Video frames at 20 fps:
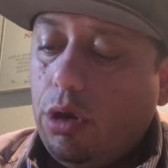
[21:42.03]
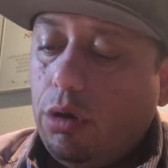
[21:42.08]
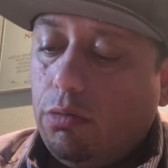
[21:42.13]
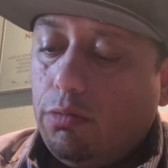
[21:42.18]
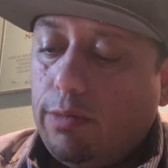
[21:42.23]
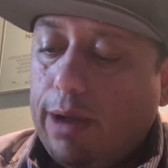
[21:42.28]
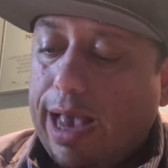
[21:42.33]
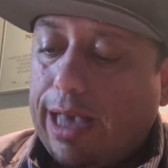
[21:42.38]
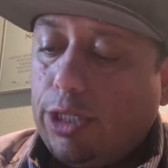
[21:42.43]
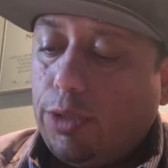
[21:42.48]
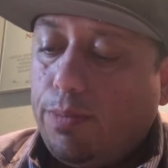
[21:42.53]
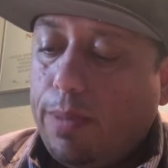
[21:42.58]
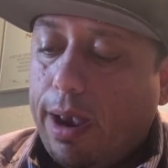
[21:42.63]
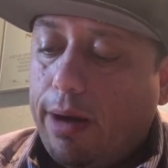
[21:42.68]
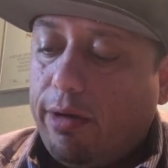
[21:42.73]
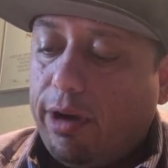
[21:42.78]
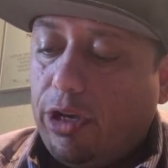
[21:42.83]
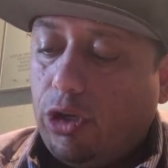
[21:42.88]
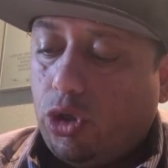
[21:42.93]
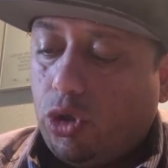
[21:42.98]

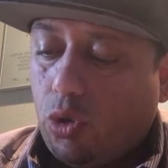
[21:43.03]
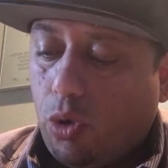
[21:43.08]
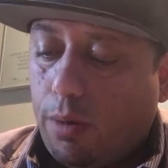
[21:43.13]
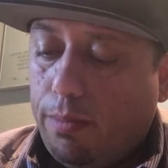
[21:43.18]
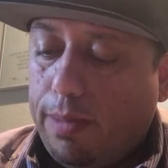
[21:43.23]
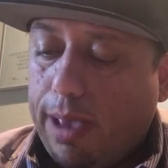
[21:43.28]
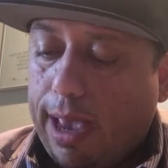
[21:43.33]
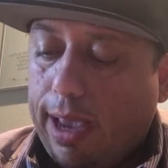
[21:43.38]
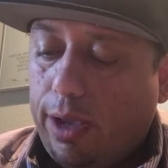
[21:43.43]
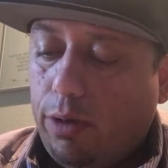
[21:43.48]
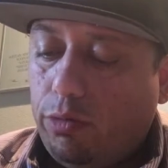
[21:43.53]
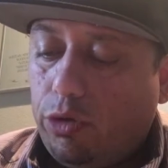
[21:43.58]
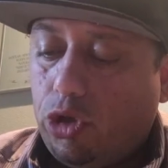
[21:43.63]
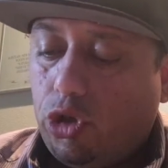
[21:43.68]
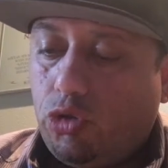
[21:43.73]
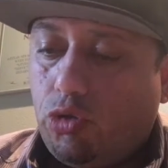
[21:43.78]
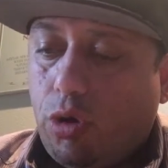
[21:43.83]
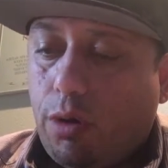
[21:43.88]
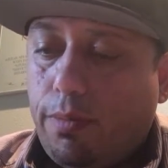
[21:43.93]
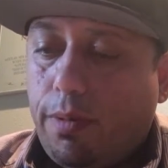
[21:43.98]
raspberry sorbet with
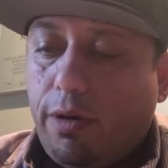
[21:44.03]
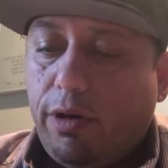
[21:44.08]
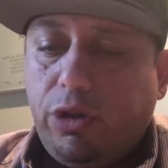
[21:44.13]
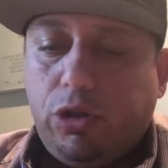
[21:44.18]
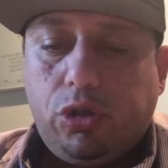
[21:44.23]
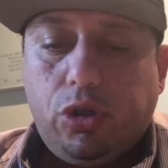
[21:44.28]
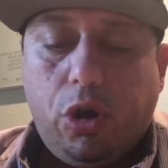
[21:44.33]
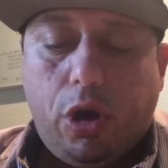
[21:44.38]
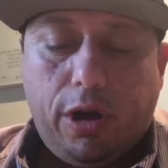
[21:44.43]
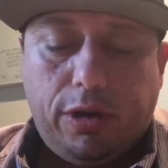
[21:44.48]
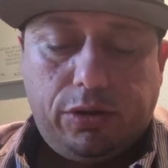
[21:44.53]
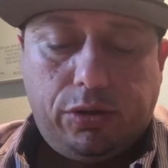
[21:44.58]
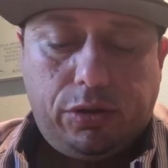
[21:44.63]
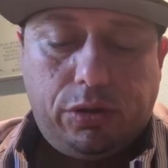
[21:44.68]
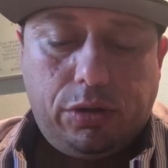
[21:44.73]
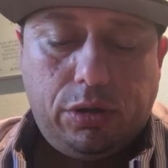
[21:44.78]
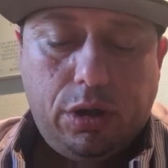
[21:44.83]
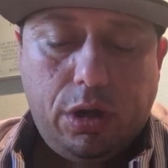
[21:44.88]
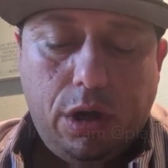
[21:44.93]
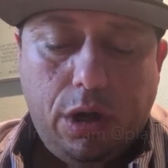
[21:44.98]
strawberry
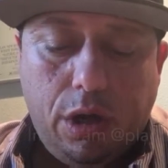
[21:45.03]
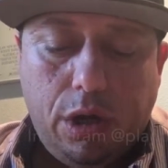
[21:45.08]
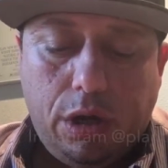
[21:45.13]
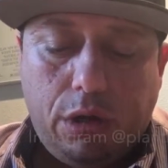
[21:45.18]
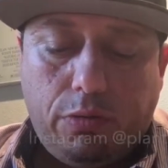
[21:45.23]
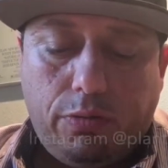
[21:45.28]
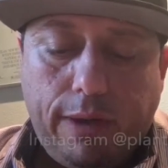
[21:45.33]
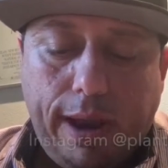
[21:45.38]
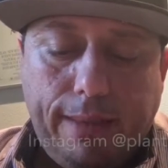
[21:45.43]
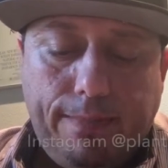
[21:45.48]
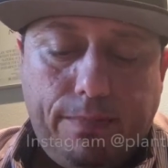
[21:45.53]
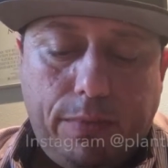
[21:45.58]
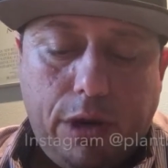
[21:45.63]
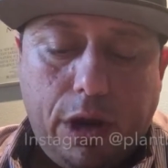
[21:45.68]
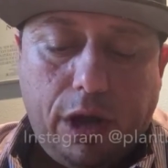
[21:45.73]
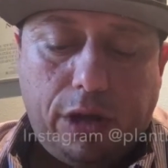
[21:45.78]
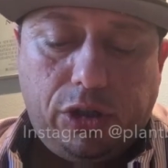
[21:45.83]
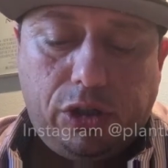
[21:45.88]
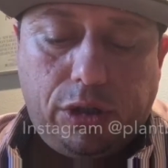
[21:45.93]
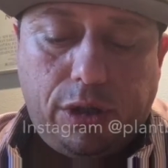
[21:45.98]
sauce, grape
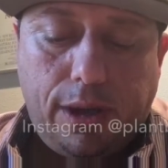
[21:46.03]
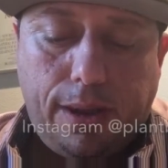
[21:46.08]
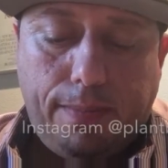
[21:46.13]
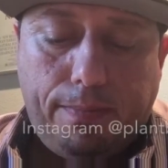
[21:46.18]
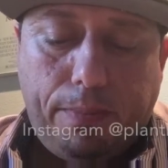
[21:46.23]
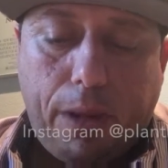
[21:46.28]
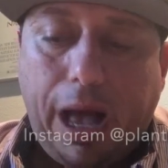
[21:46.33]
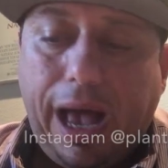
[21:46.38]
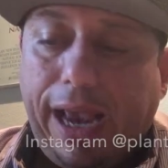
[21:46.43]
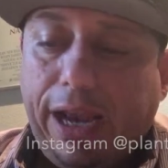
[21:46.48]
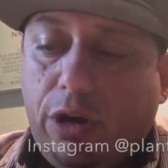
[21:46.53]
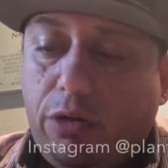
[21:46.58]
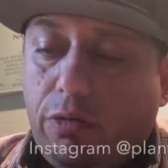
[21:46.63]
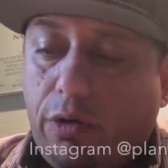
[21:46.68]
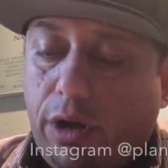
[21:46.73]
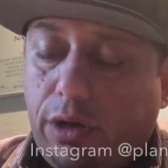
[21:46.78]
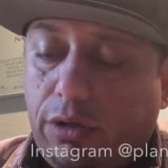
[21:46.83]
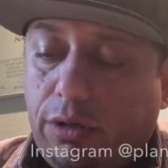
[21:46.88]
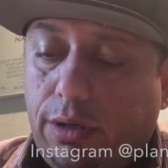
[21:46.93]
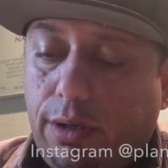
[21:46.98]
nuts pie
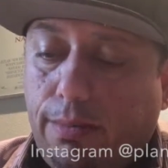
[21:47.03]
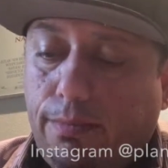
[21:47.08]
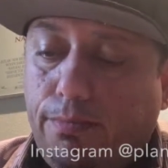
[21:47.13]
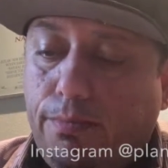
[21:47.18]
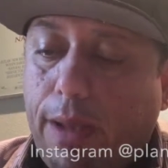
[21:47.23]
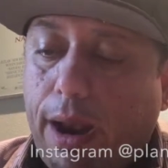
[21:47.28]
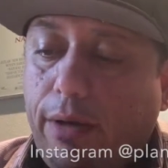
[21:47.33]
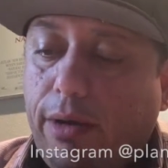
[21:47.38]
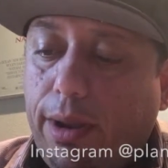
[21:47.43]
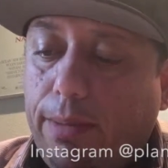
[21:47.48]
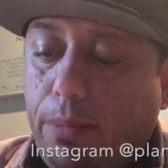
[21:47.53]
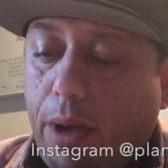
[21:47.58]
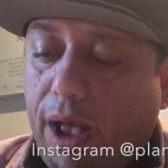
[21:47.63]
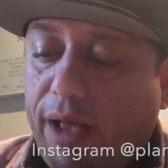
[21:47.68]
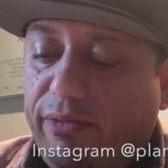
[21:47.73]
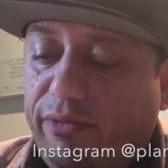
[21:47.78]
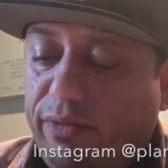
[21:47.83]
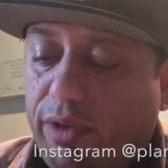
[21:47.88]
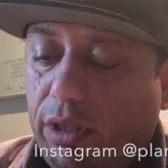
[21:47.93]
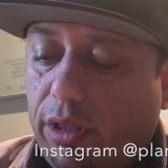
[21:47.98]
crust, berry pie
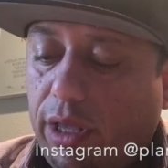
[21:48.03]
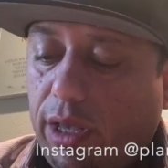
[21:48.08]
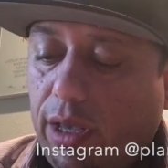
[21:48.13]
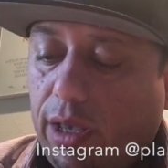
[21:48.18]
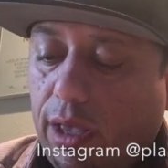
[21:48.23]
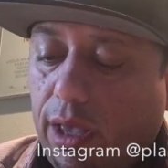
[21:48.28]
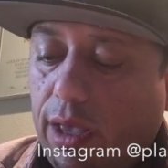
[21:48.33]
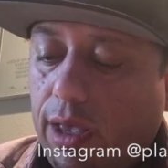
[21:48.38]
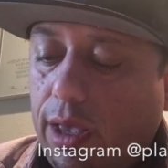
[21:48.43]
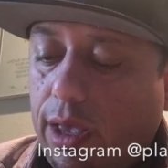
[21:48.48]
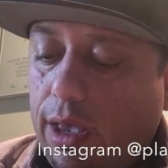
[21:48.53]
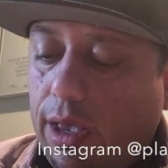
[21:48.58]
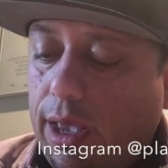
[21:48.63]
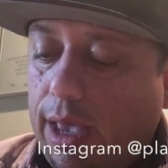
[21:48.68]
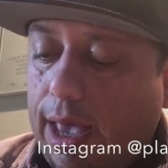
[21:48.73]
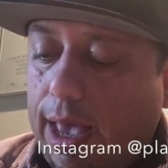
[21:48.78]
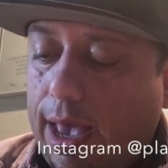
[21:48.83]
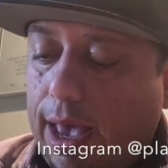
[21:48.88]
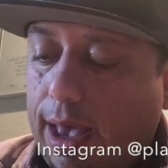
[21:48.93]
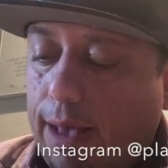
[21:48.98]
filling,
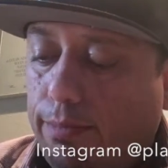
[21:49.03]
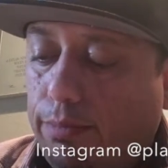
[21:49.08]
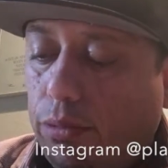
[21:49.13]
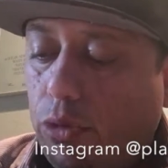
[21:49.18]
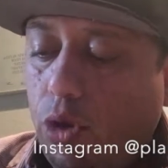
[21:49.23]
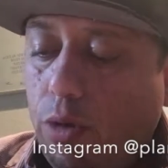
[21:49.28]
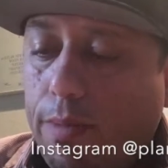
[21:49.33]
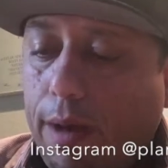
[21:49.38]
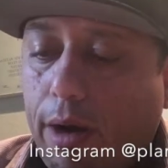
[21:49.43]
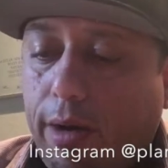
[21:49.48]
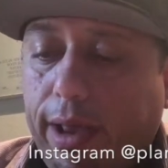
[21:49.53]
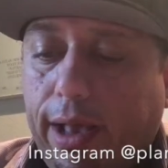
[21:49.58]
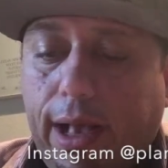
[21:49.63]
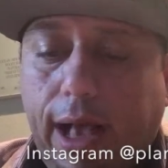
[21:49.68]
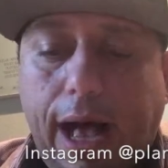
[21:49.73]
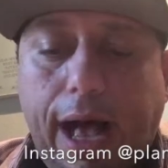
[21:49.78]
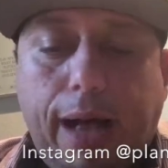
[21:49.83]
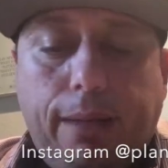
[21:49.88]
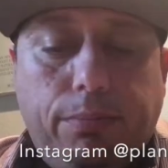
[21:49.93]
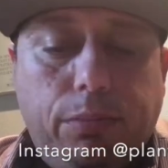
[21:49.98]
blueberry
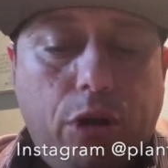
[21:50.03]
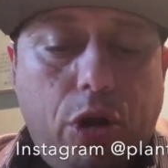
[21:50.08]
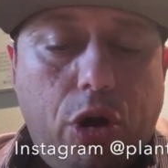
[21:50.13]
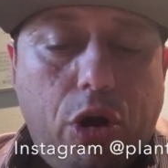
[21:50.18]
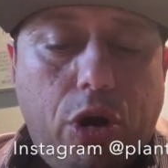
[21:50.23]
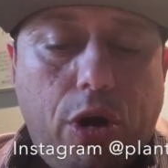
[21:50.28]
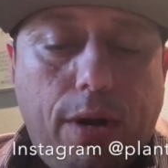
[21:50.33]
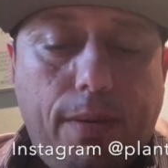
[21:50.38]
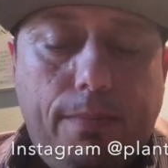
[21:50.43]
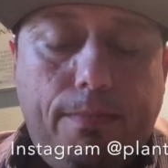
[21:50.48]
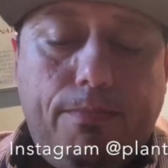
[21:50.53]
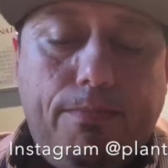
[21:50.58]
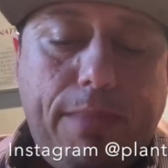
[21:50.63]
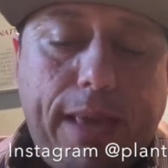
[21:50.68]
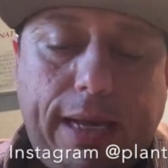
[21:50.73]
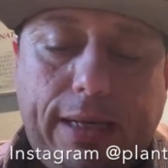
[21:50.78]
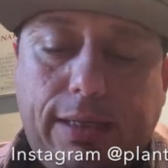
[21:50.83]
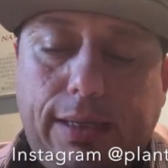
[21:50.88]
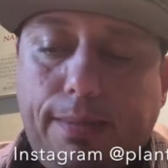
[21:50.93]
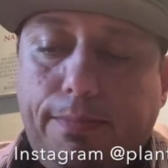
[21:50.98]
cobbler,
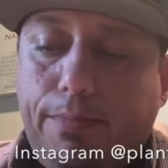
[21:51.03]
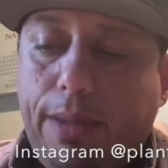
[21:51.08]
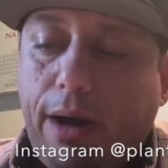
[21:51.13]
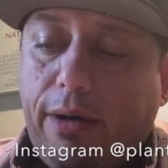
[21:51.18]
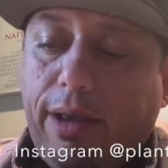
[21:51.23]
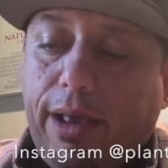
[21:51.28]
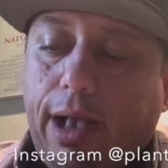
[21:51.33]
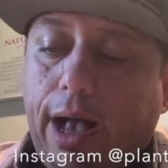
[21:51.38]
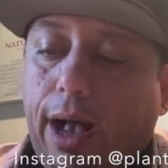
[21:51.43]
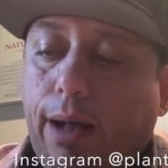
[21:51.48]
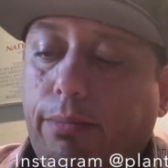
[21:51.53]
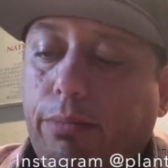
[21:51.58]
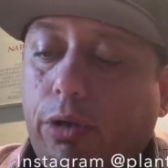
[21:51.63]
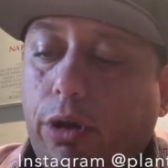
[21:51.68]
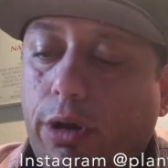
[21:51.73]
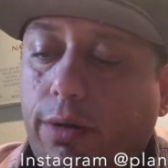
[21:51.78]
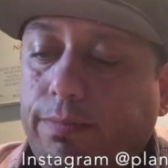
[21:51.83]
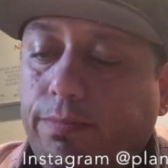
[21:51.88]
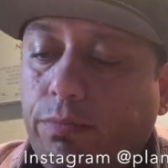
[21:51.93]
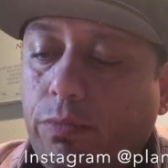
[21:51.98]
mixed berry
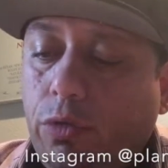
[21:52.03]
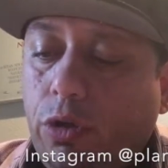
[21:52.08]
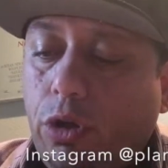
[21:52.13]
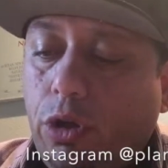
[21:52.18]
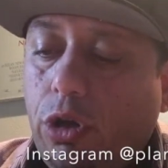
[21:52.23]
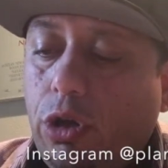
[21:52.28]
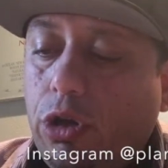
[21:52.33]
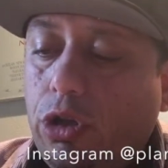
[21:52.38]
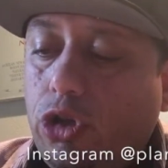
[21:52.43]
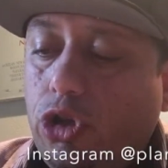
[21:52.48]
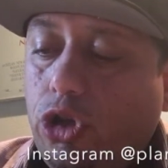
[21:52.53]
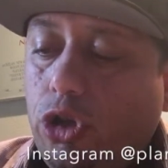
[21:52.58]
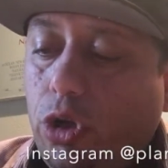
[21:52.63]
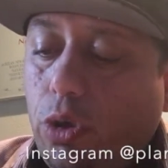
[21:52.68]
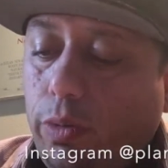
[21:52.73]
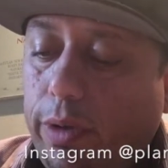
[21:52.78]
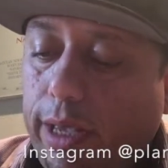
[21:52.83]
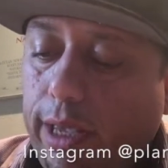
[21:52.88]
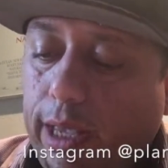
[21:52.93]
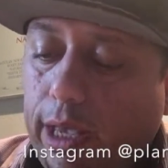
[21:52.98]
cobbler,
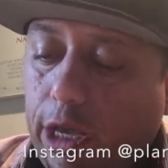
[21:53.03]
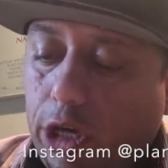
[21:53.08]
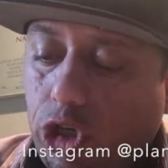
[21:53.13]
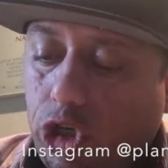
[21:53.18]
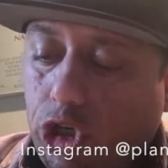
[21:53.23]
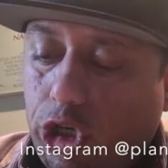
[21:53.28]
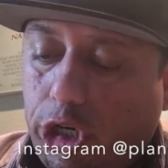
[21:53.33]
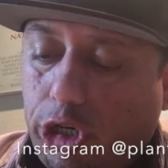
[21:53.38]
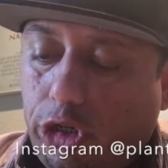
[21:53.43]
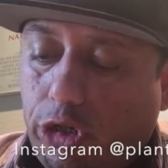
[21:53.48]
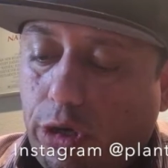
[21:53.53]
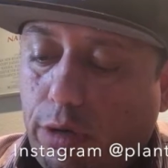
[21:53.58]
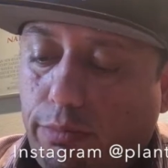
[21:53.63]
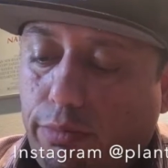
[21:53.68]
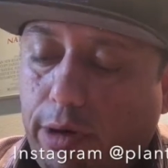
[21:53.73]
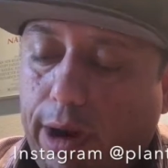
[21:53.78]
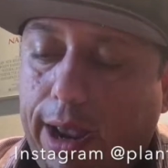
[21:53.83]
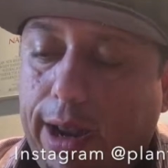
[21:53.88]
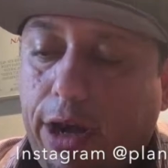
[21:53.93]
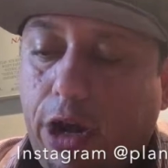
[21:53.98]
chewy
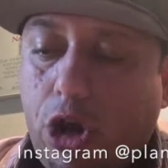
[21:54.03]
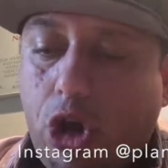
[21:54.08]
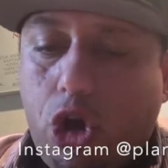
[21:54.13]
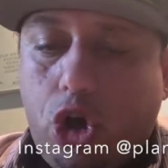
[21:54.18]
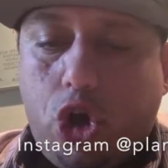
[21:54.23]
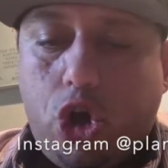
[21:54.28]
gingerbread